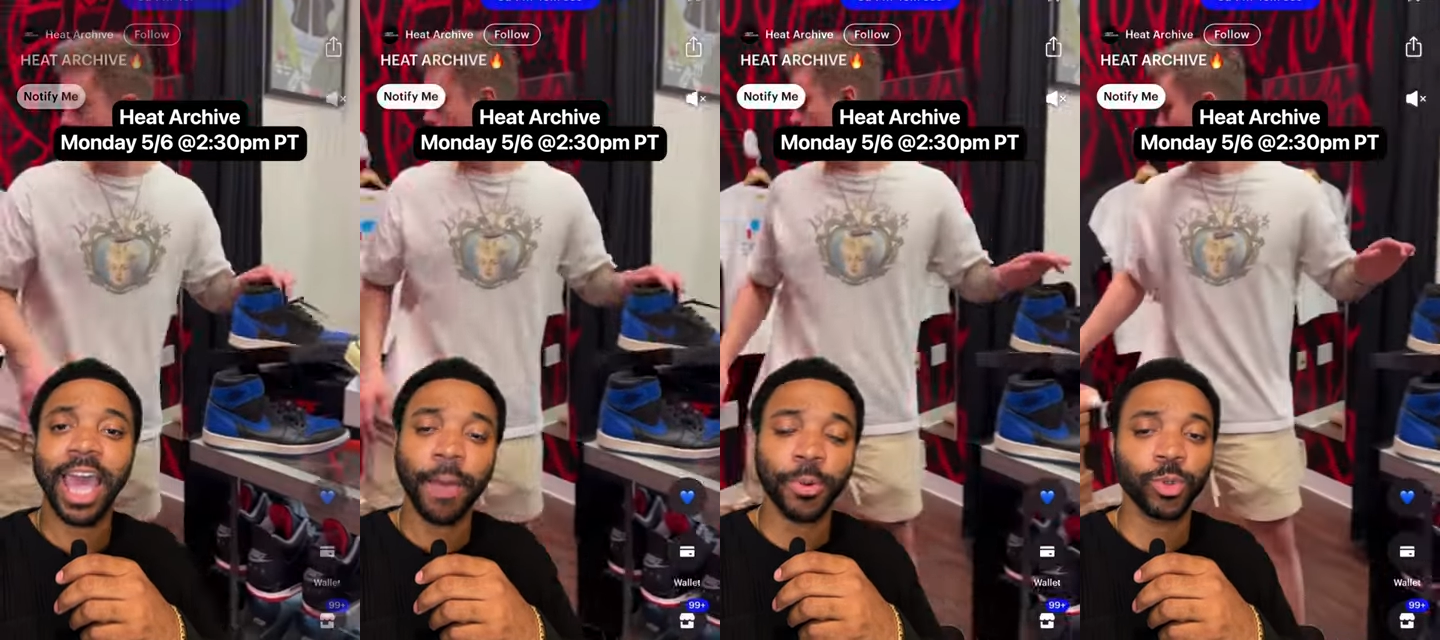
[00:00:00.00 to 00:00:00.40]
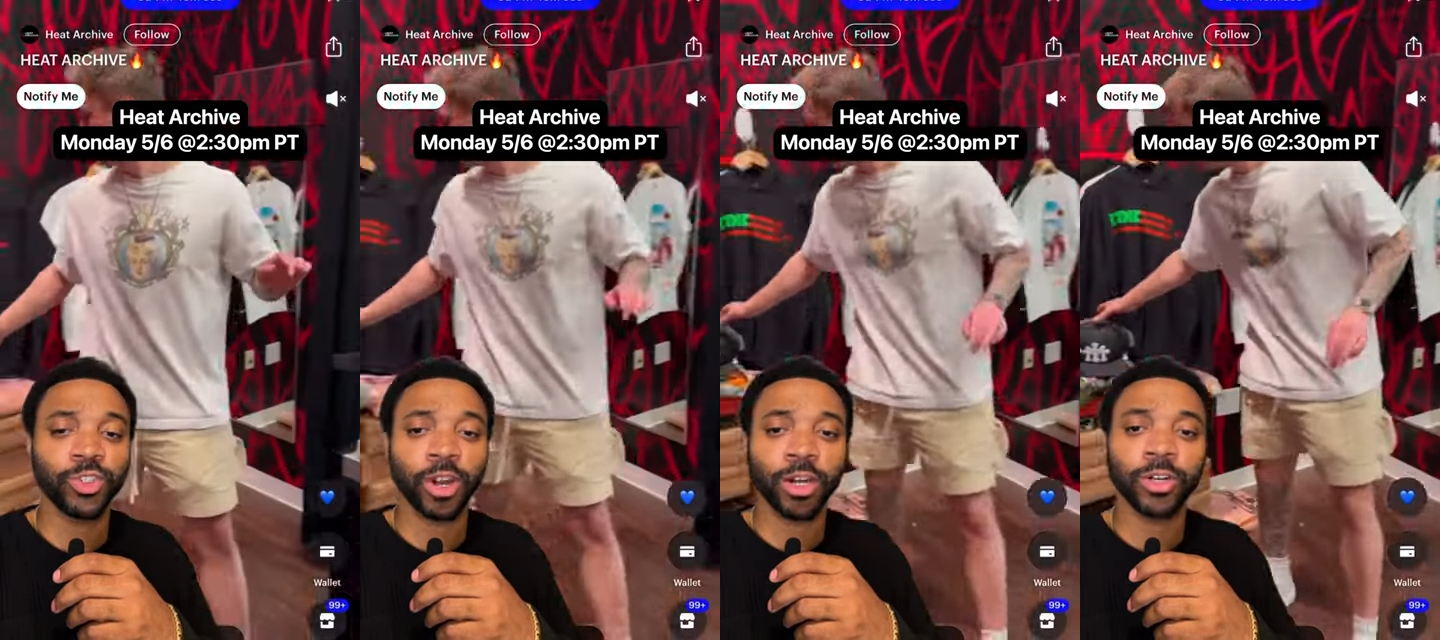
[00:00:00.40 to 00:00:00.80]
Capital
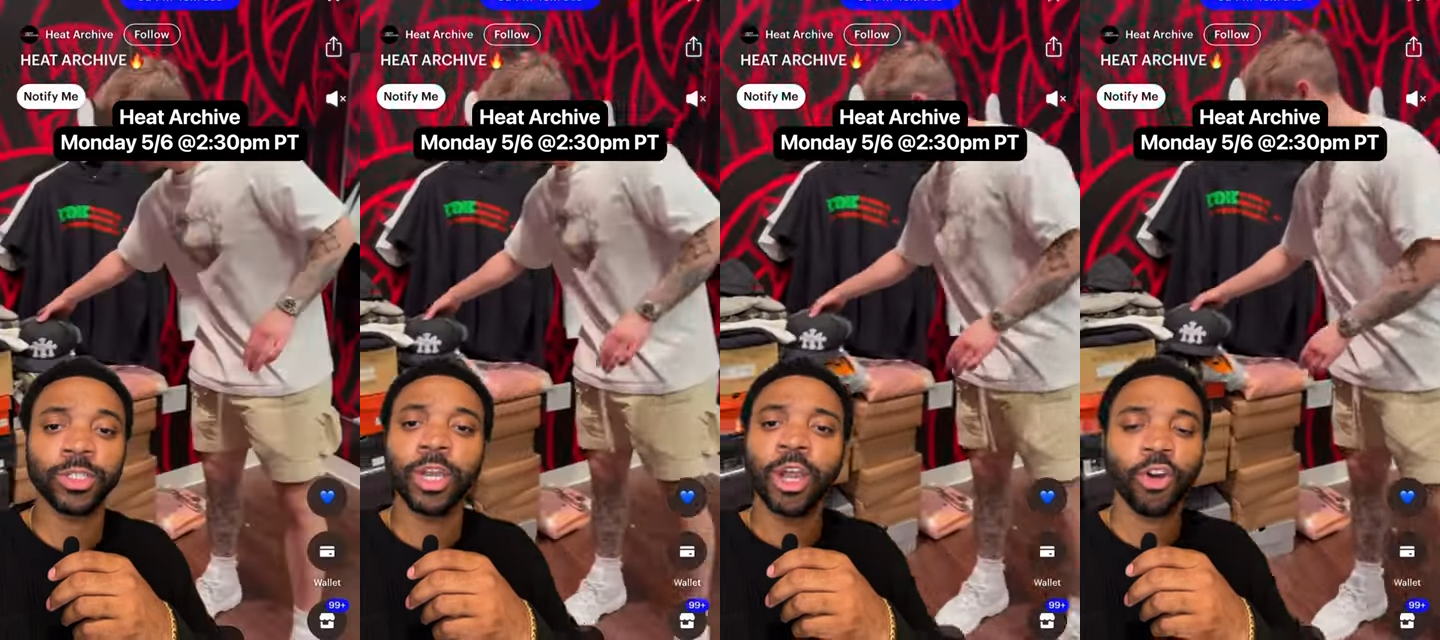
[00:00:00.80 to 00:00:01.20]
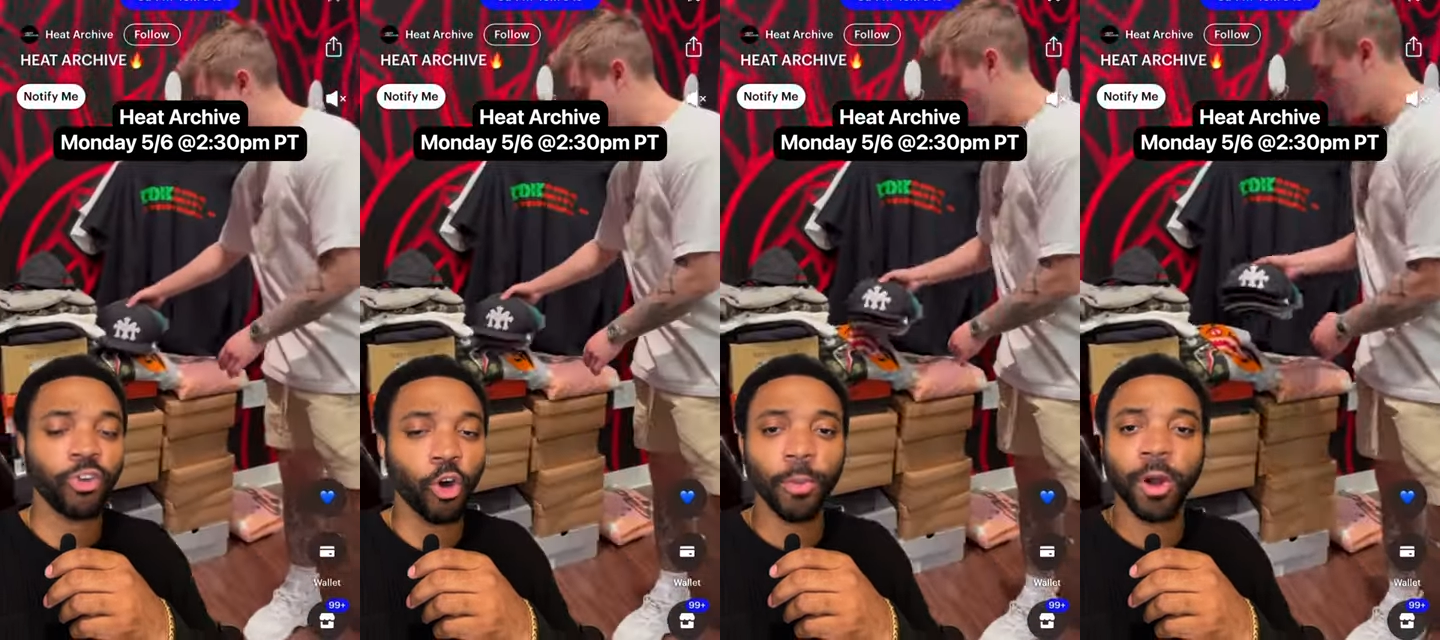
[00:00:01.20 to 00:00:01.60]
Truckers,
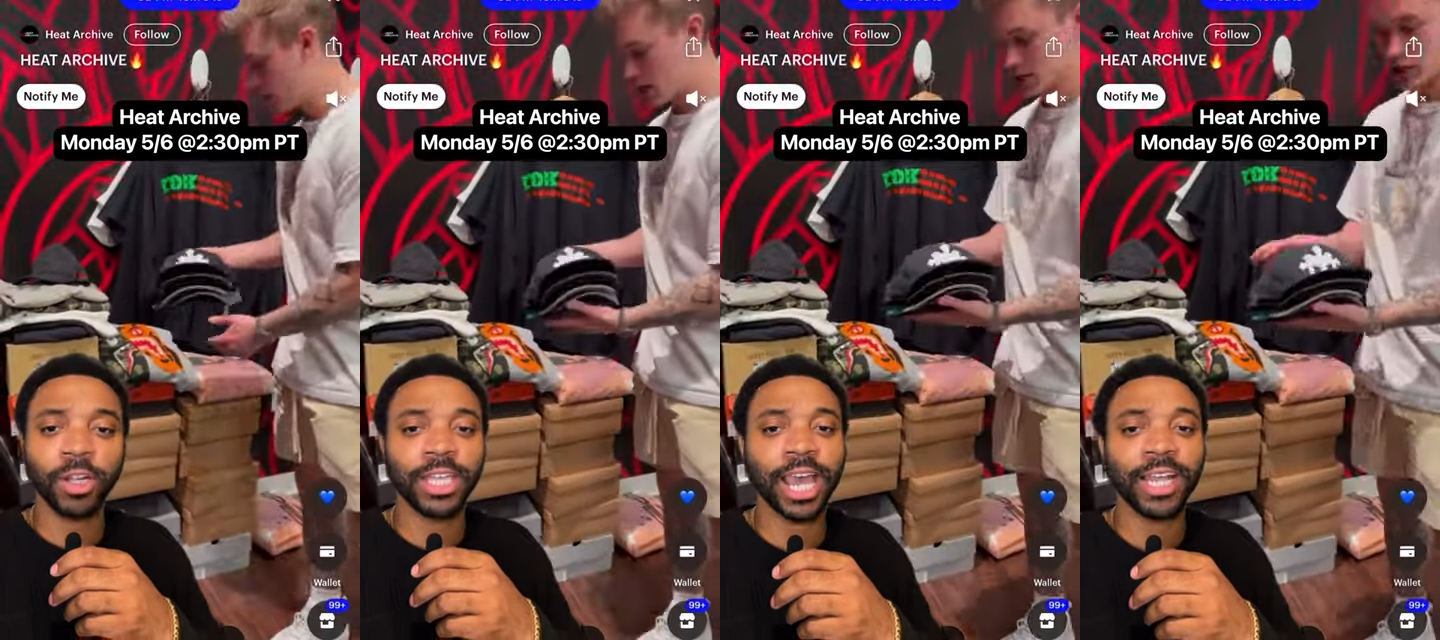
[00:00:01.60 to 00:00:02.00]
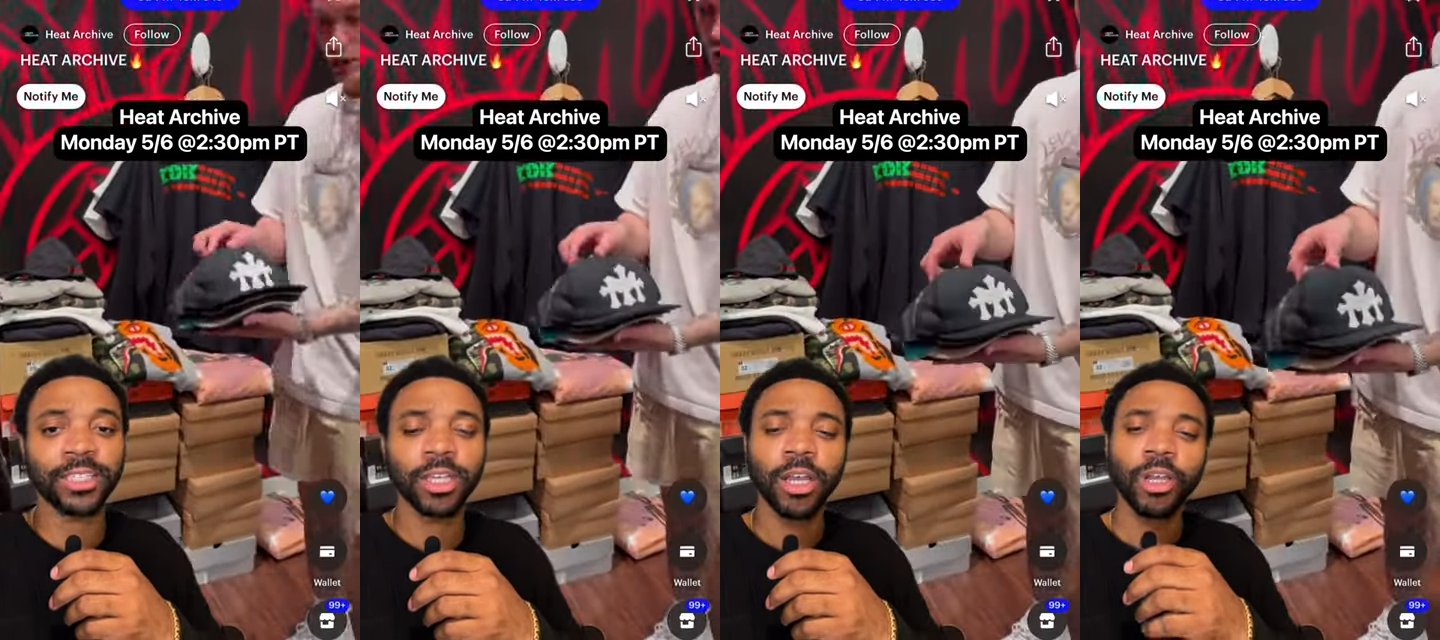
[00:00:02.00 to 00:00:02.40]
Chrome Hearts hats.